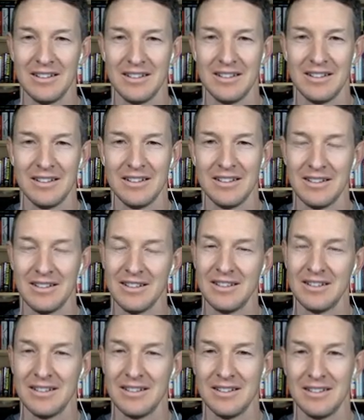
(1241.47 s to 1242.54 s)

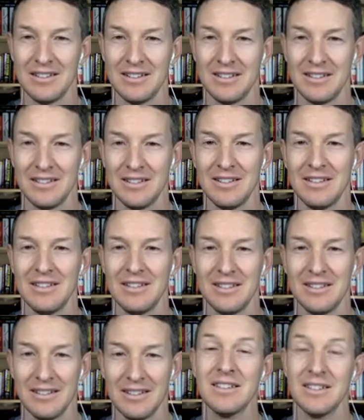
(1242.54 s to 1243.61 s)

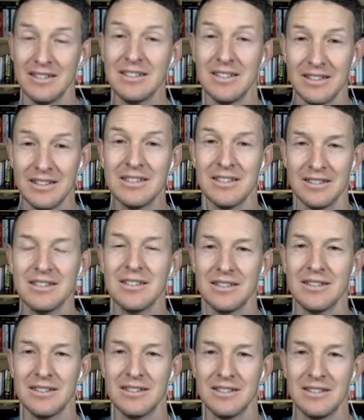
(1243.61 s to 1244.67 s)

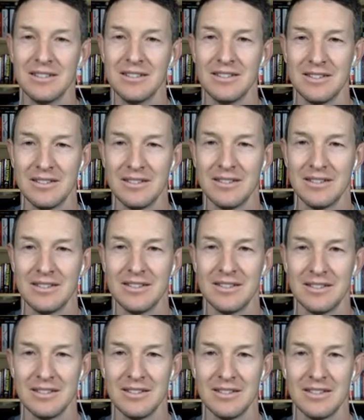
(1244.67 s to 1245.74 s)

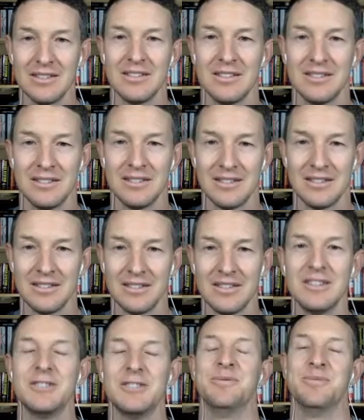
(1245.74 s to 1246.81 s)

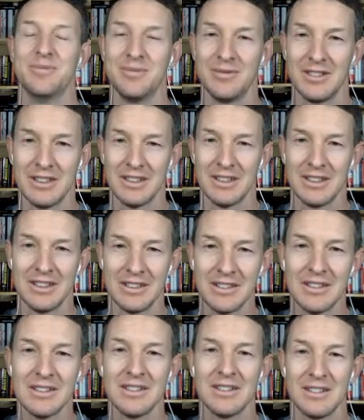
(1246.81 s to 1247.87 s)

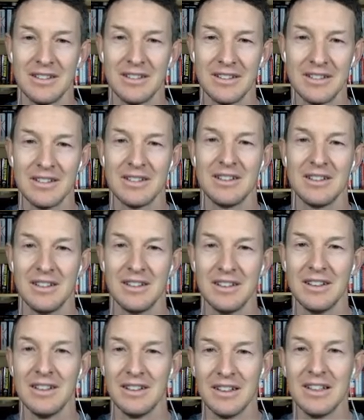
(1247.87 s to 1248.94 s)

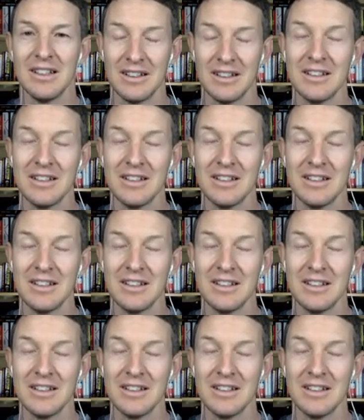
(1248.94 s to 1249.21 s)
This person isn't speaking.